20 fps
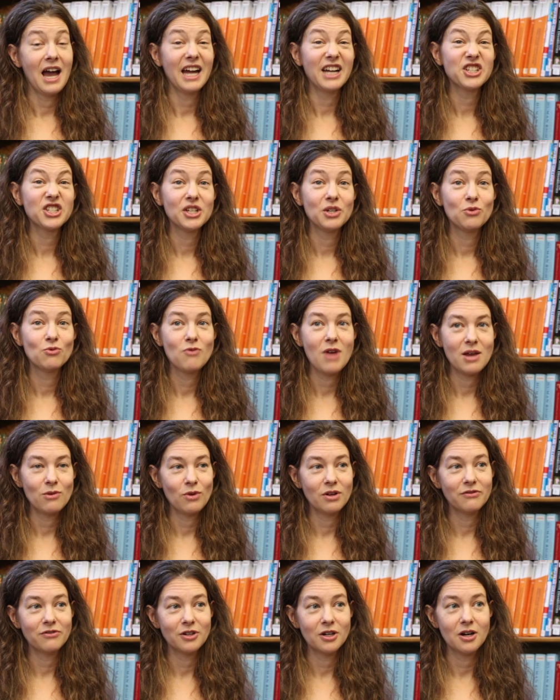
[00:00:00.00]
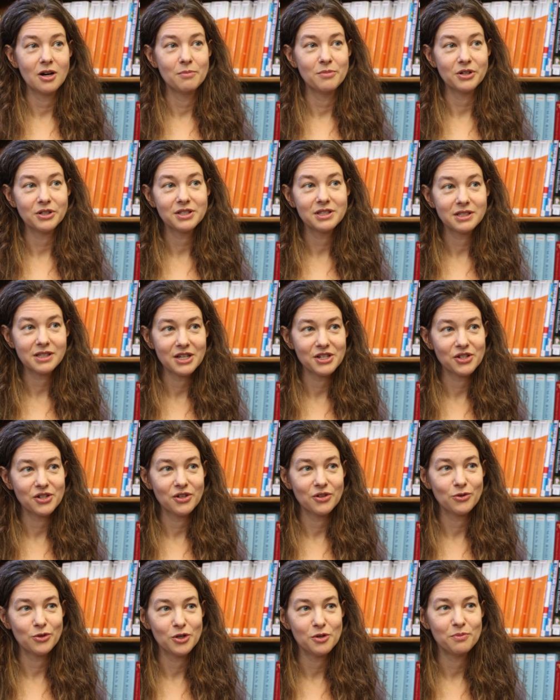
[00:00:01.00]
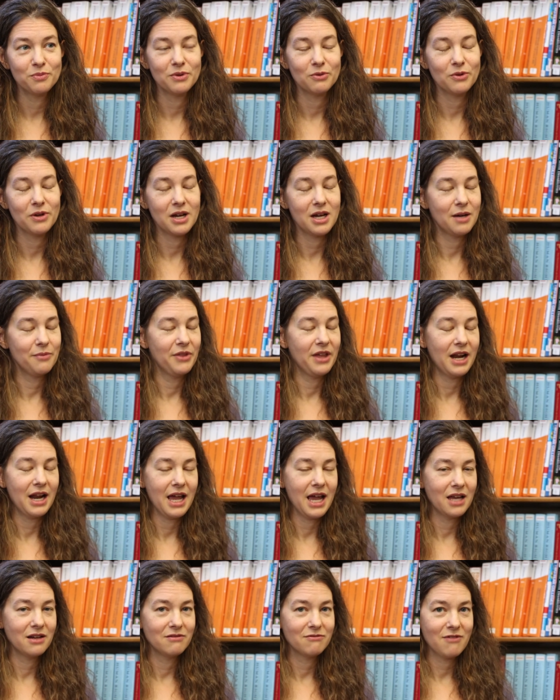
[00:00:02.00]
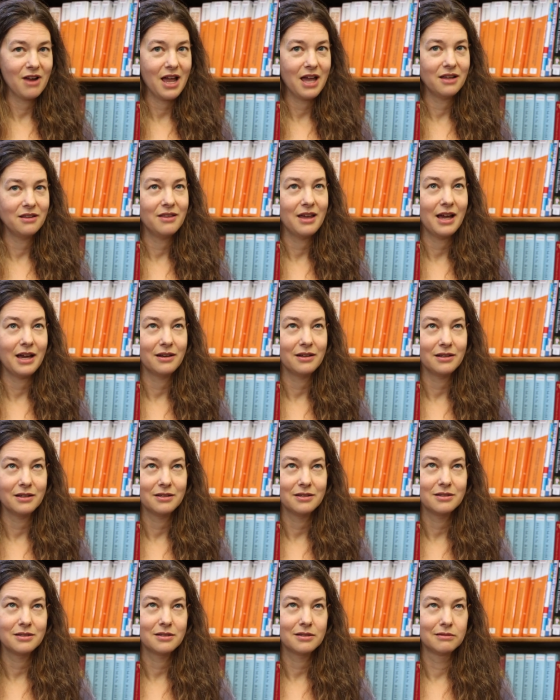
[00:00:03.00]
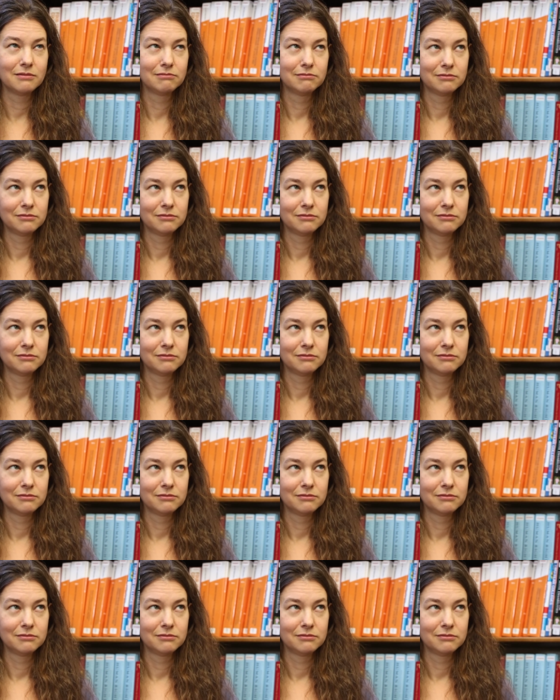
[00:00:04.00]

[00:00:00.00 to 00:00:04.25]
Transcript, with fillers: Actually, I read one for our book discussion group um, that I hadn't read that is